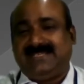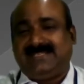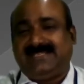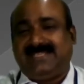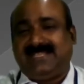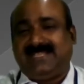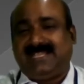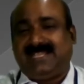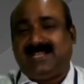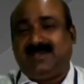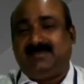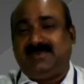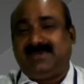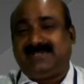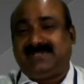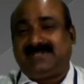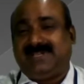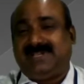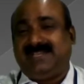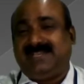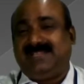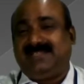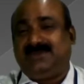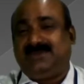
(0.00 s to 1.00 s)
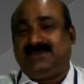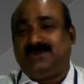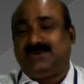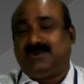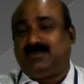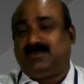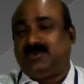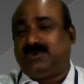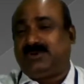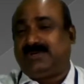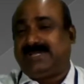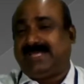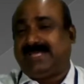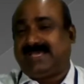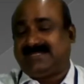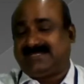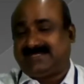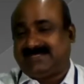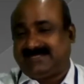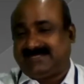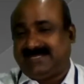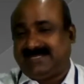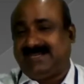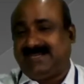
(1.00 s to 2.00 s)
Then I'll be telling you about
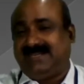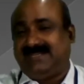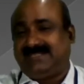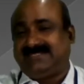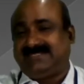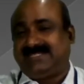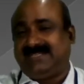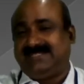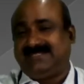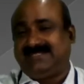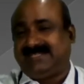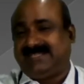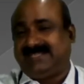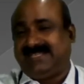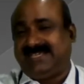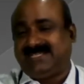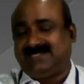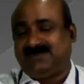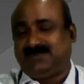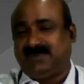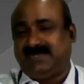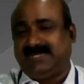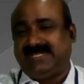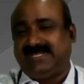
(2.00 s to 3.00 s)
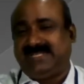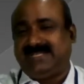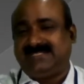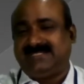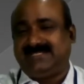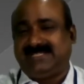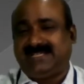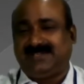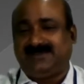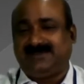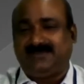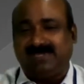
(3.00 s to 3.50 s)
external sensory experience that